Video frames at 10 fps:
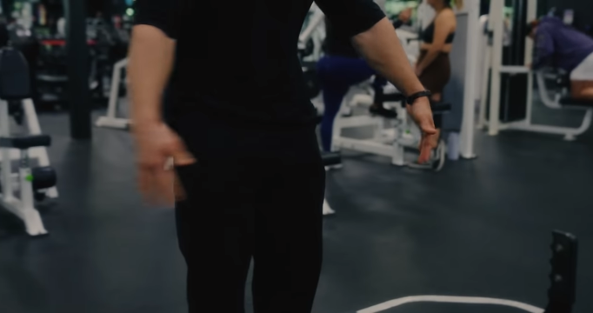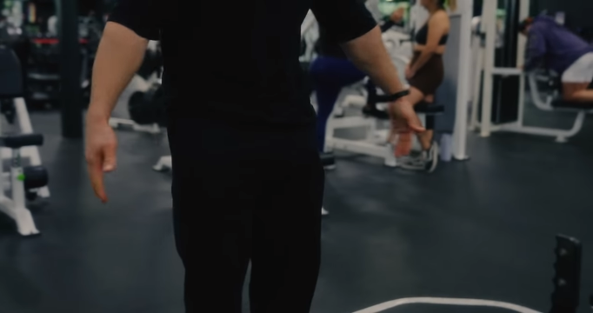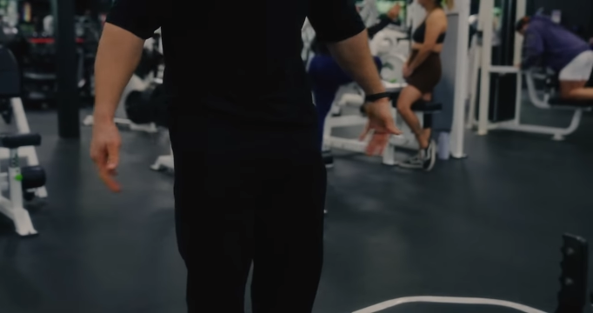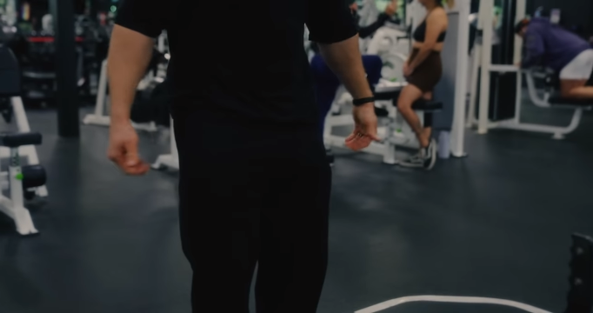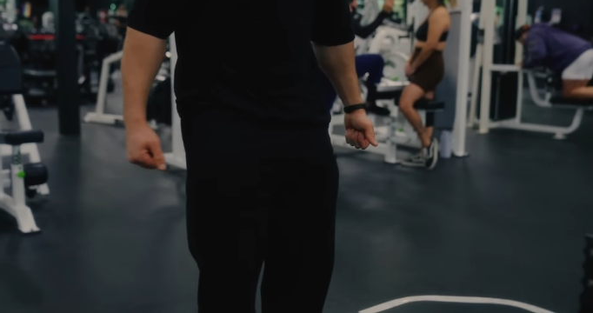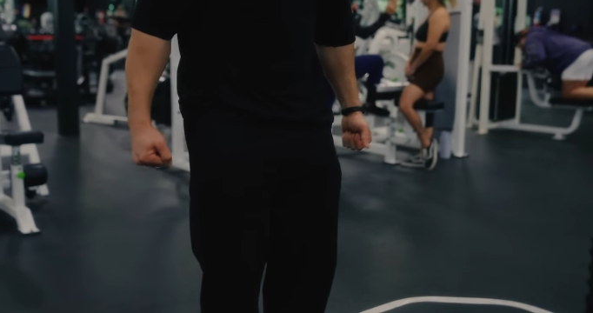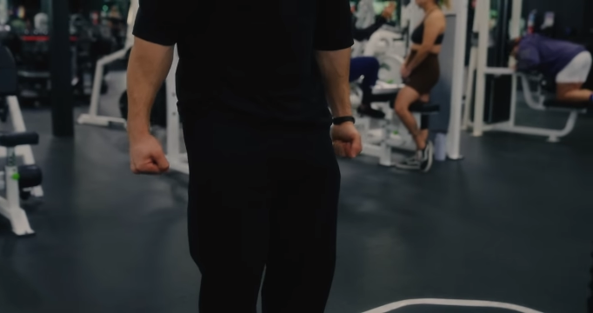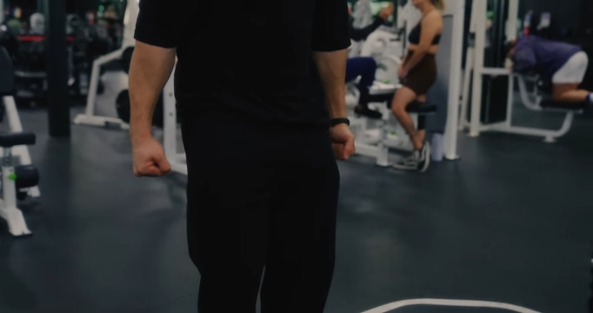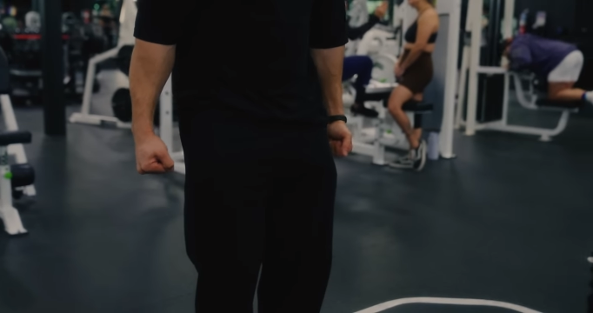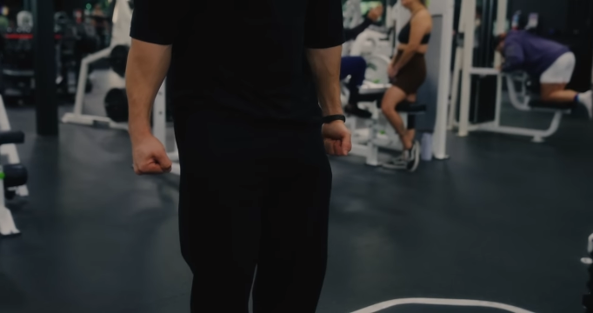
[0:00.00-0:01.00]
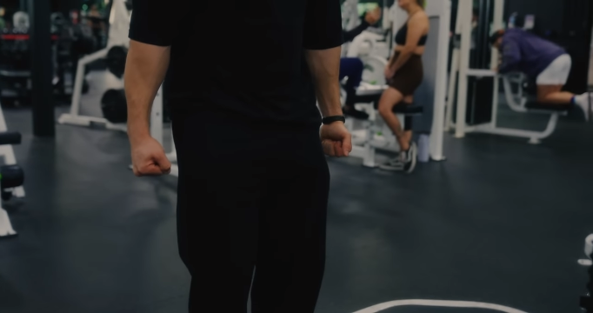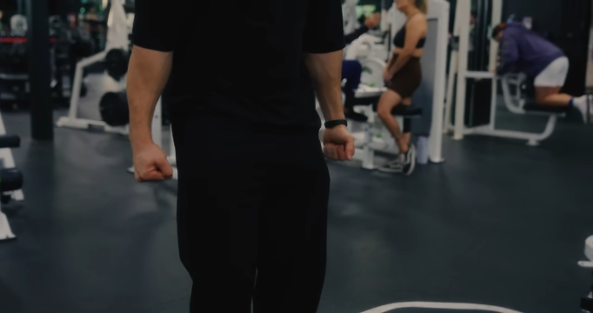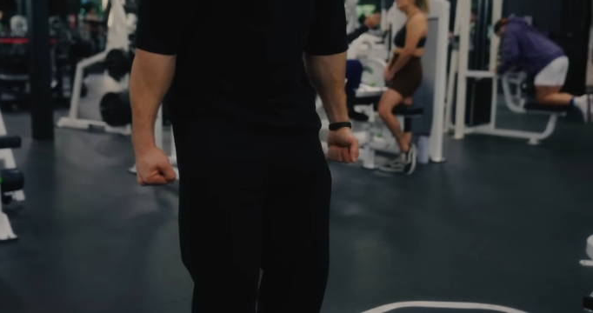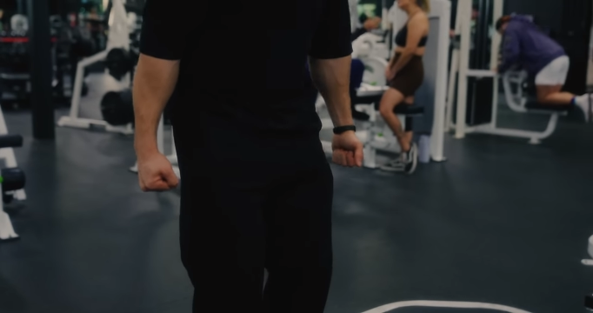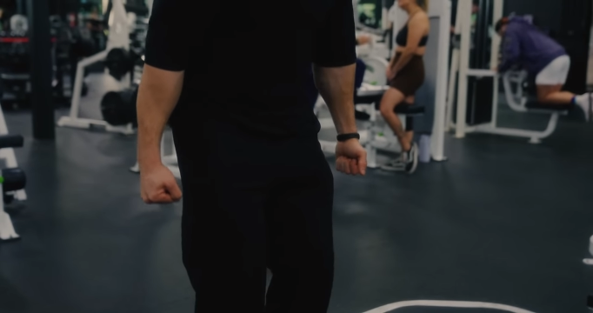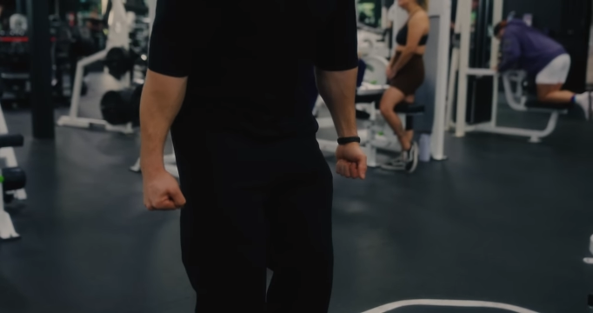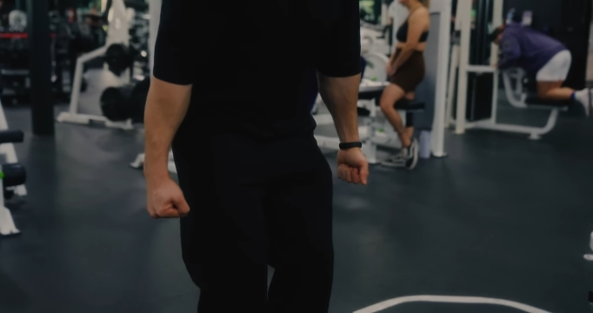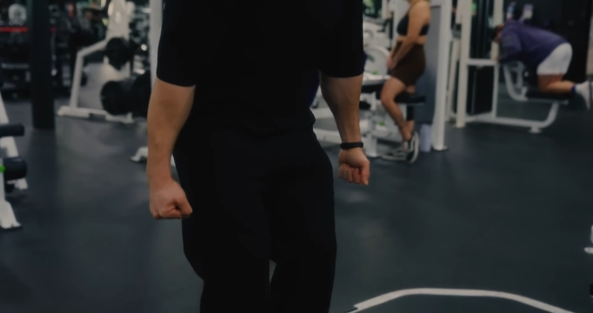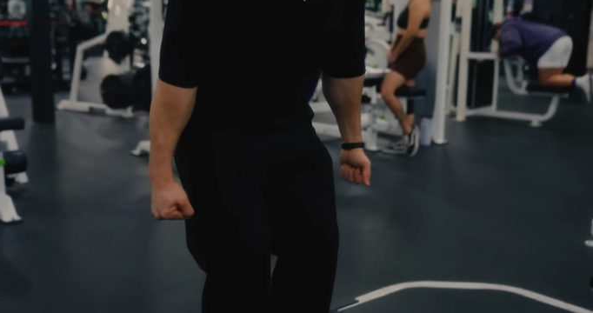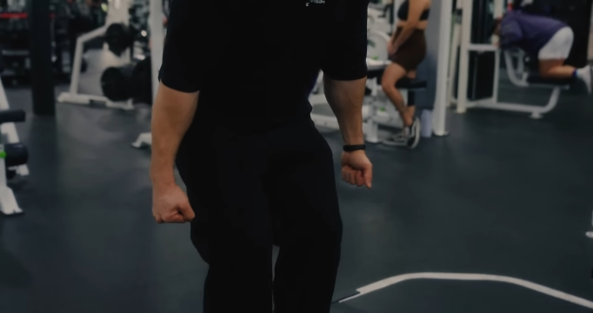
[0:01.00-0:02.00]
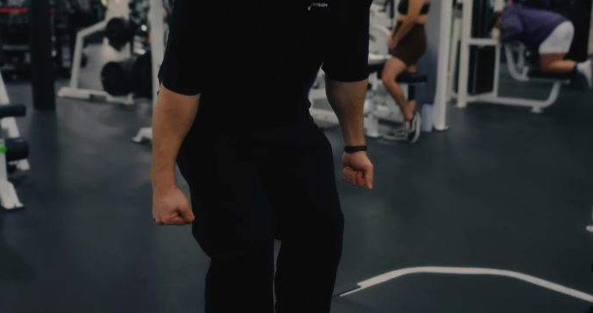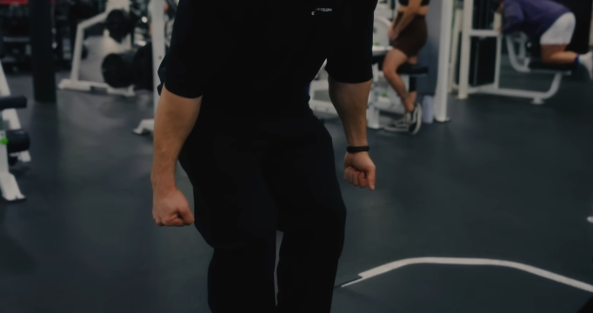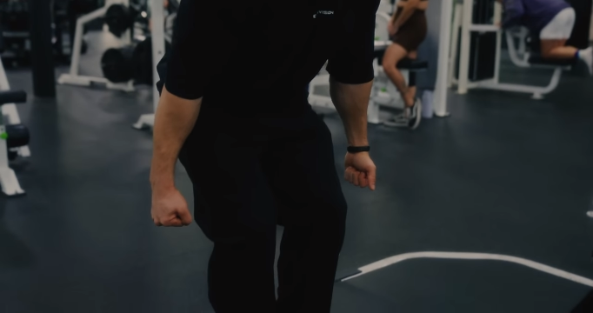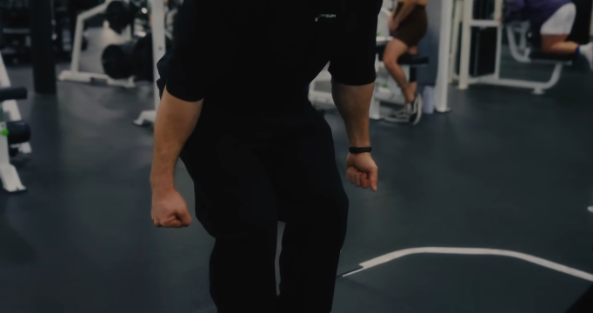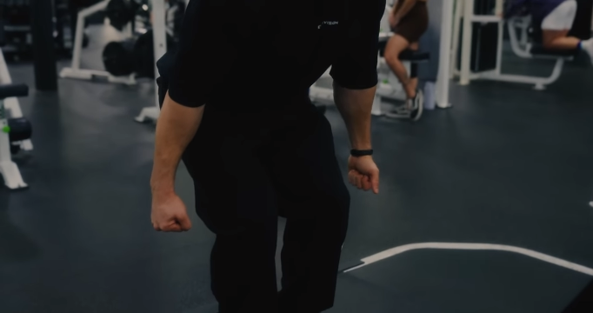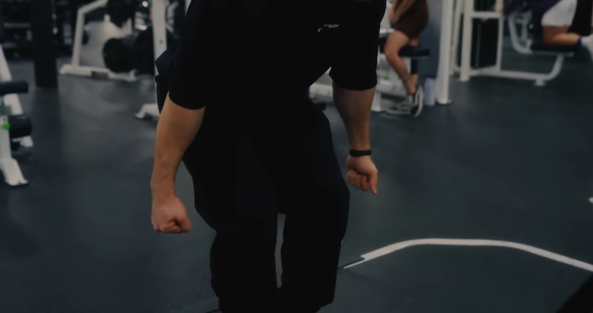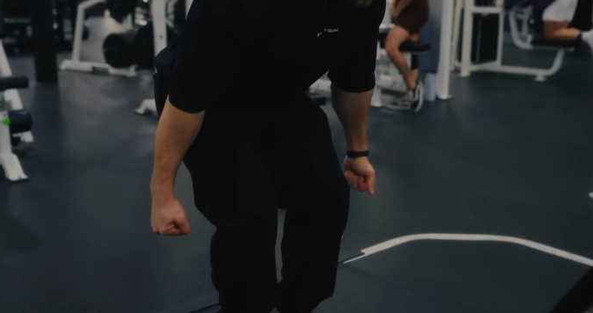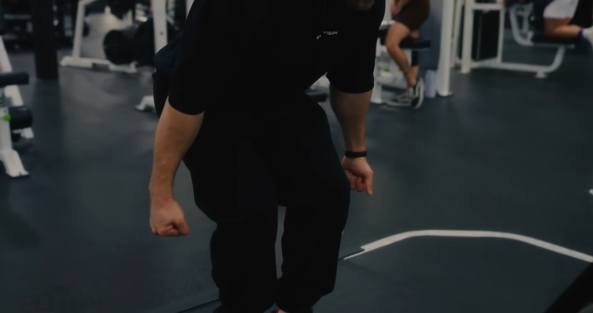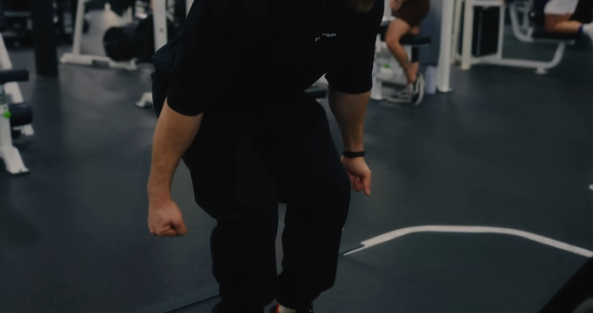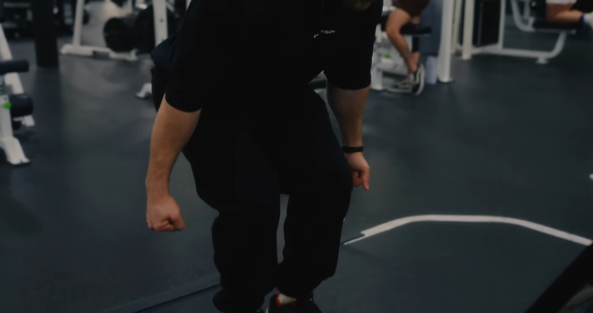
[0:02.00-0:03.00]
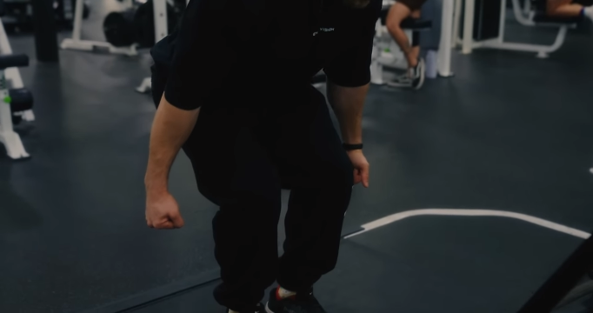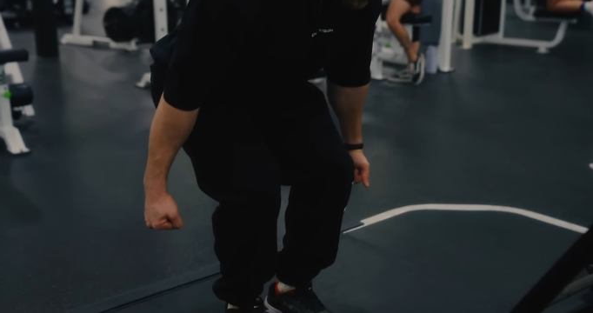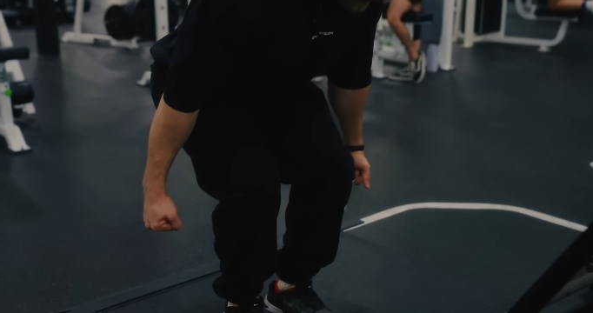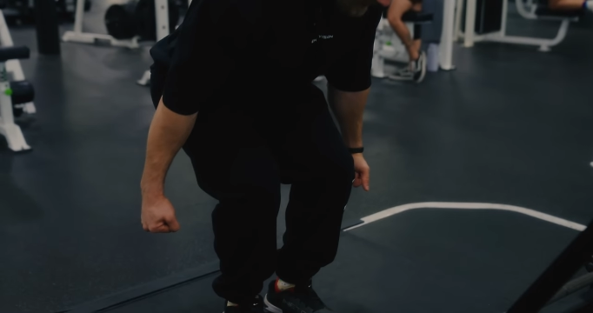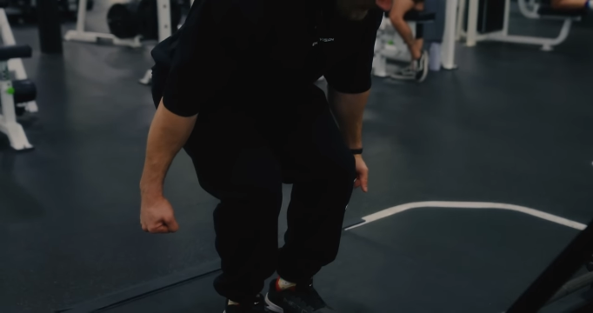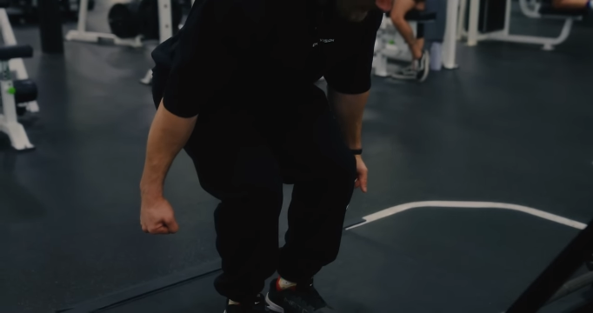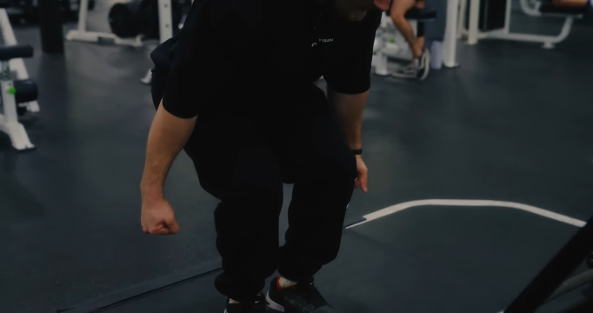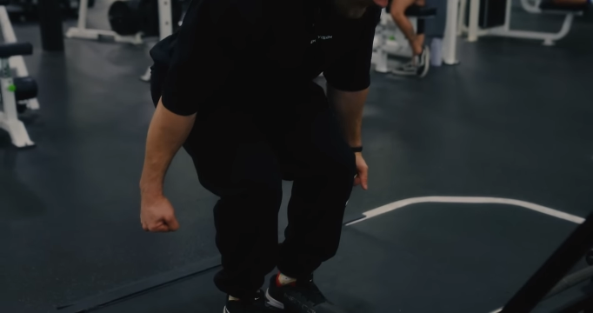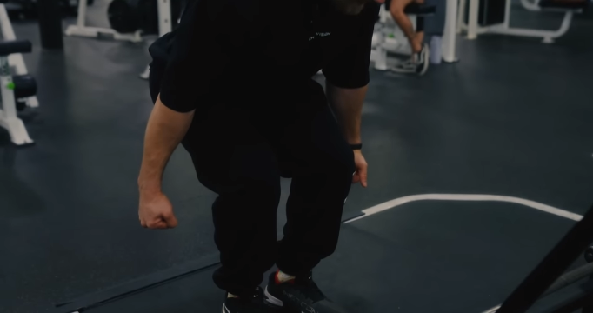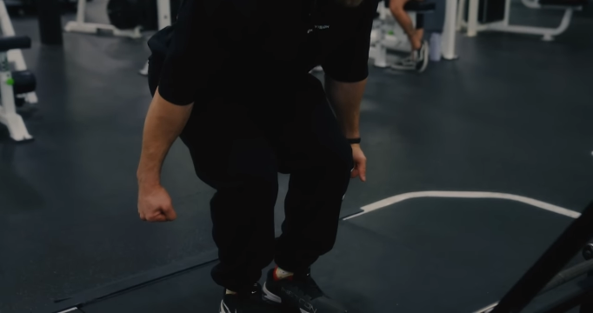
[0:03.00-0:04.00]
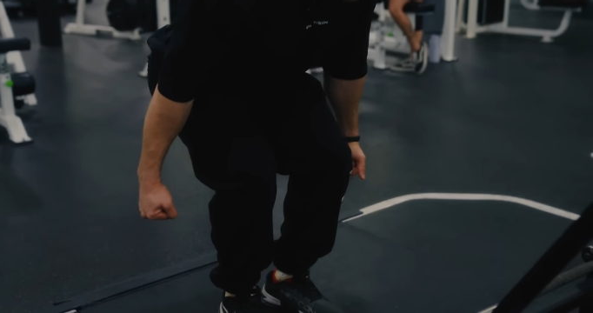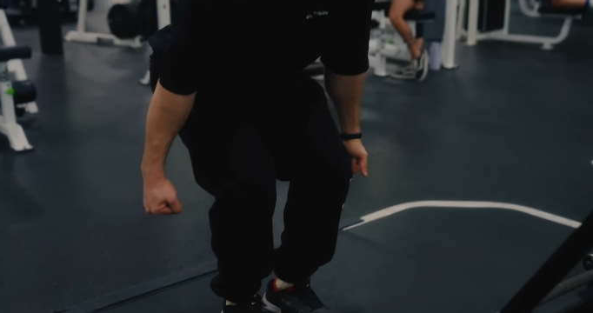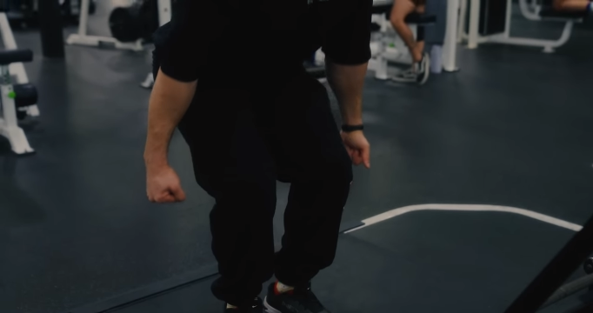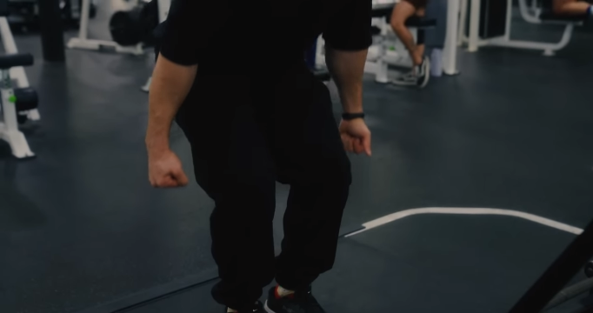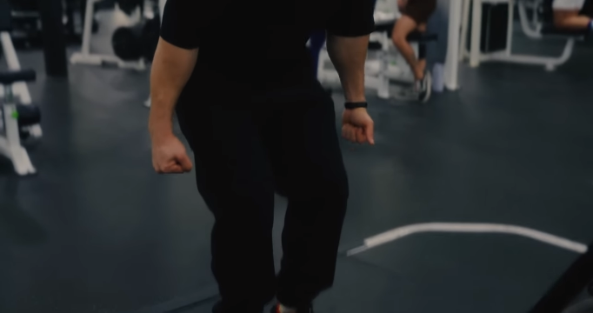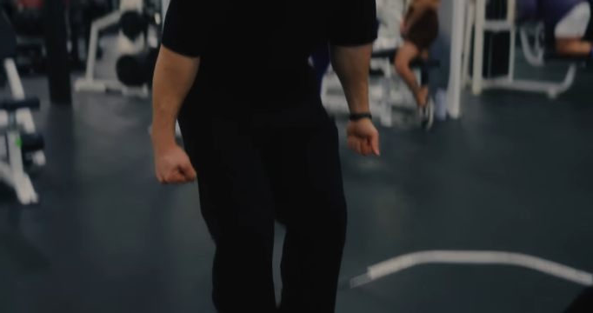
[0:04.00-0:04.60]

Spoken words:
[unreadable: no face in view]